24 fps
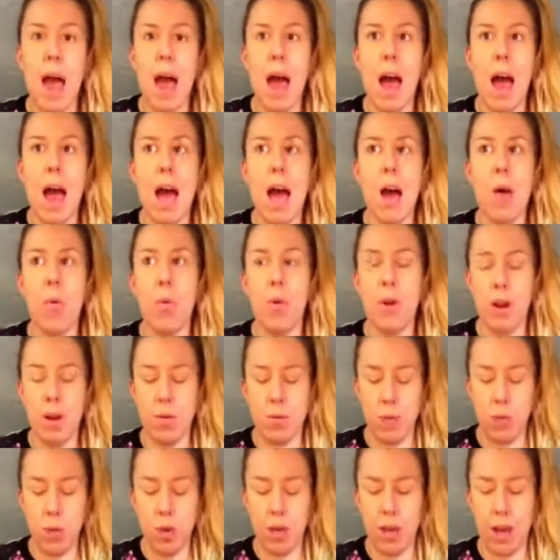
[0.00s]
I wanted
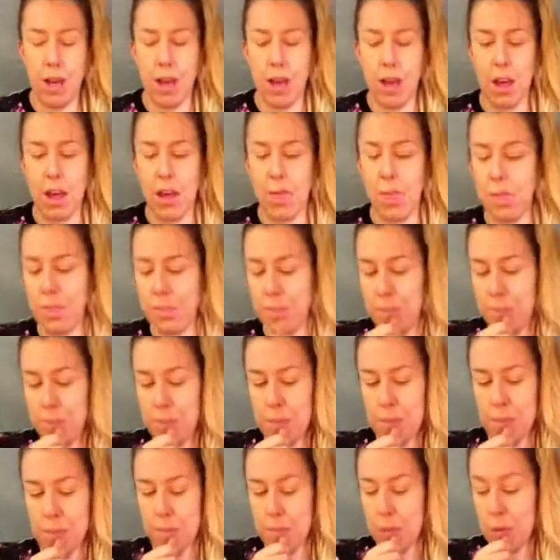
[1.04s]
more like a
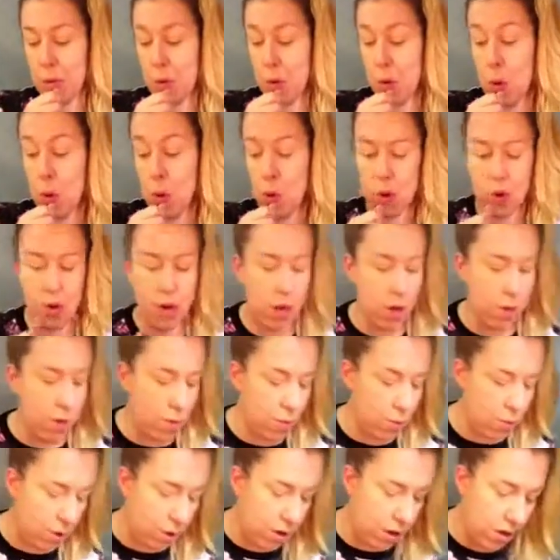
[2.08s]
cooler
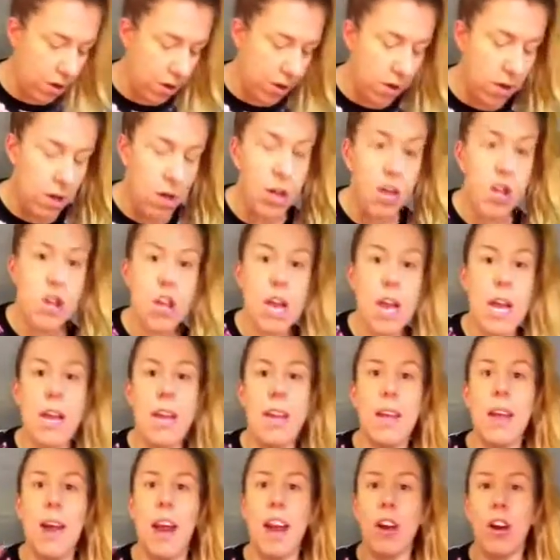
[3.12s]
tone shade
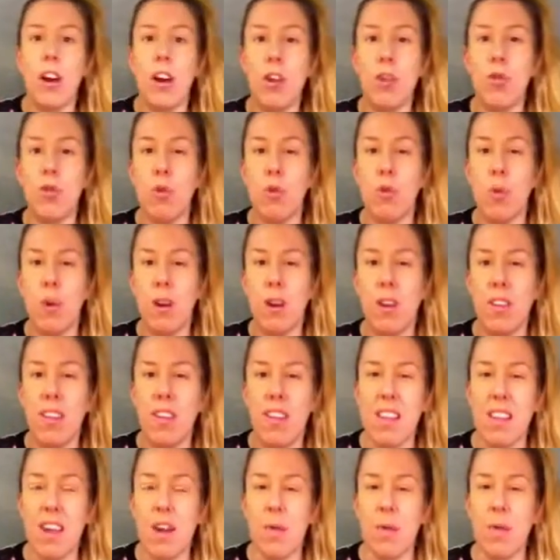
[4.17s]
to kind of contour with,
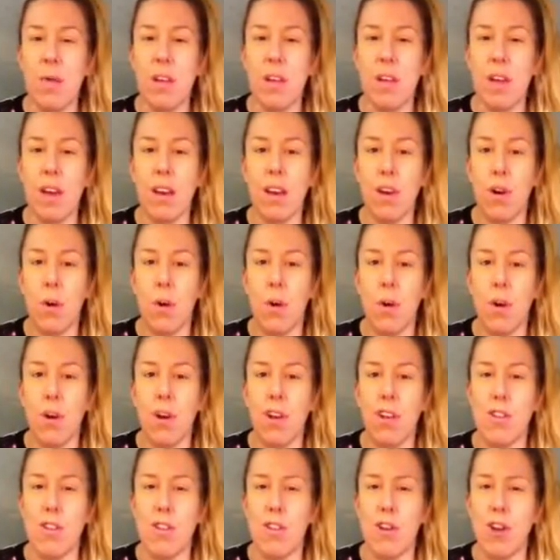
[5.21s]
because I don't really like an
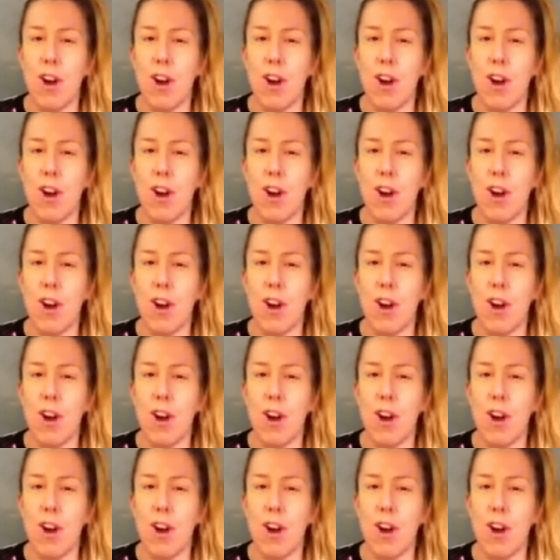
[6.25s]
orange